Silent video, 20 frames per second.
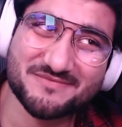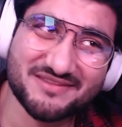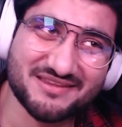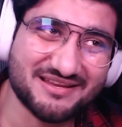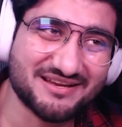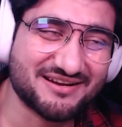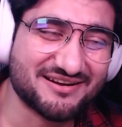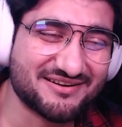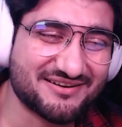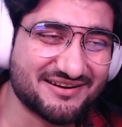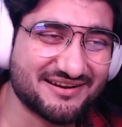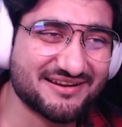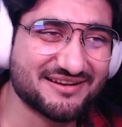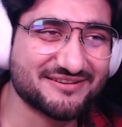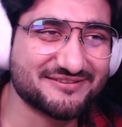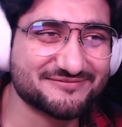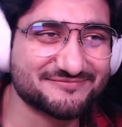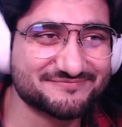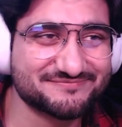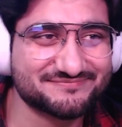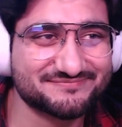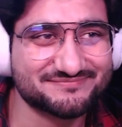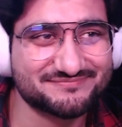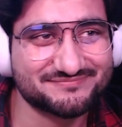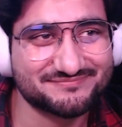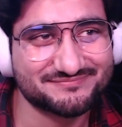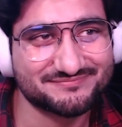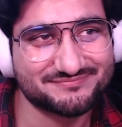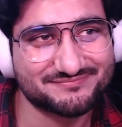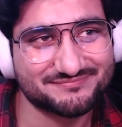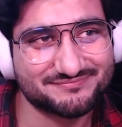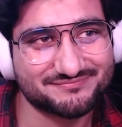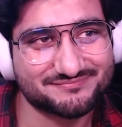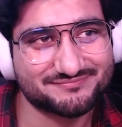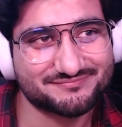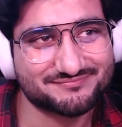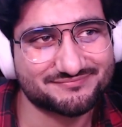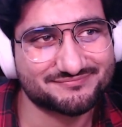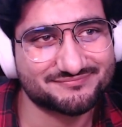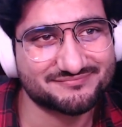All right.
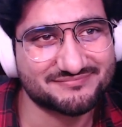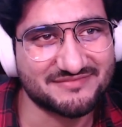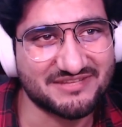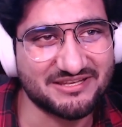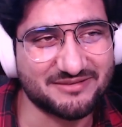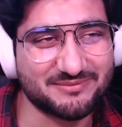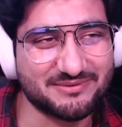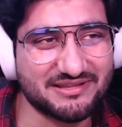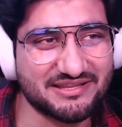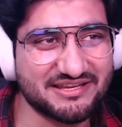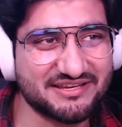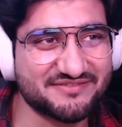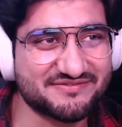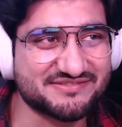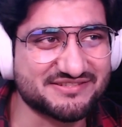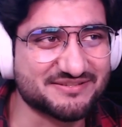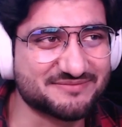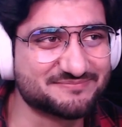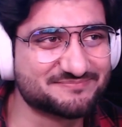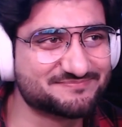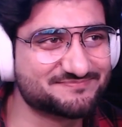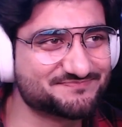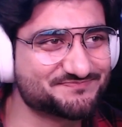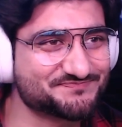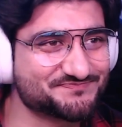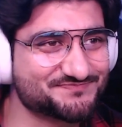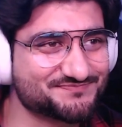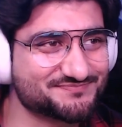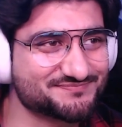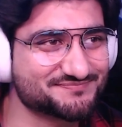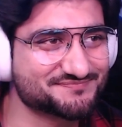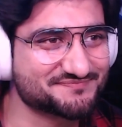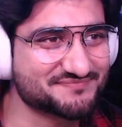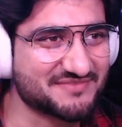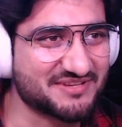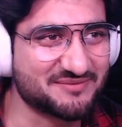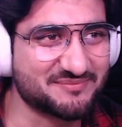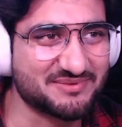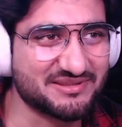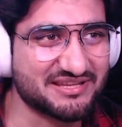He believes him.
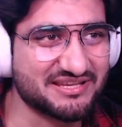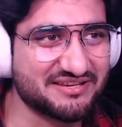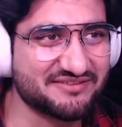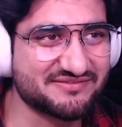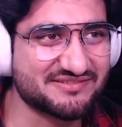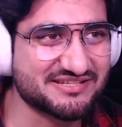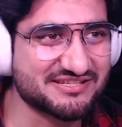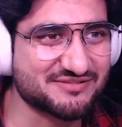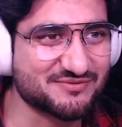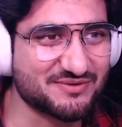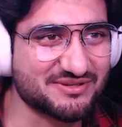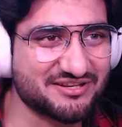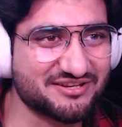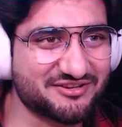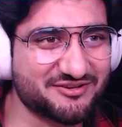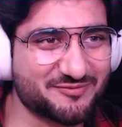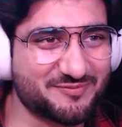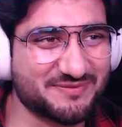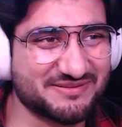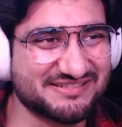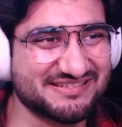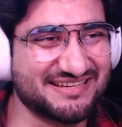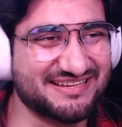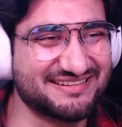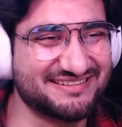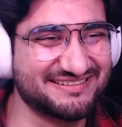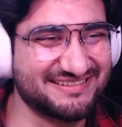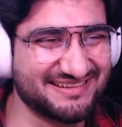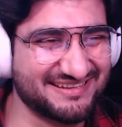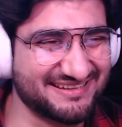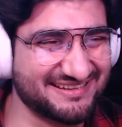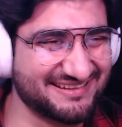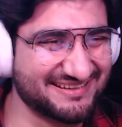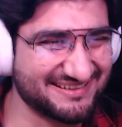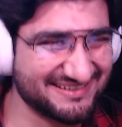He believes he's one hundred percent dead.